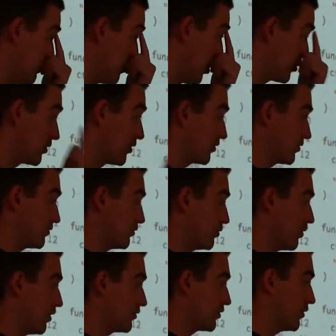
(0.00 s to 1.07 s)
Both of those
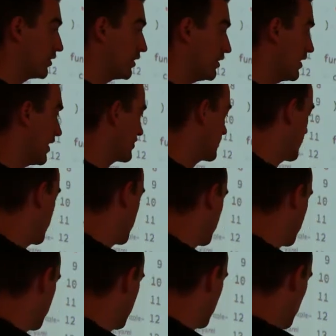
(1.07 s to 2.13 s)
URLs go to index because
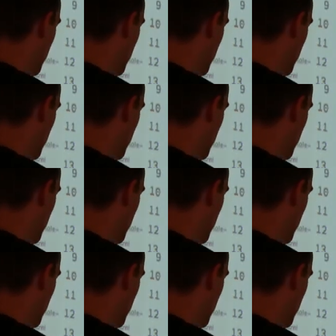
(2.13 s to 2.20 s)
it's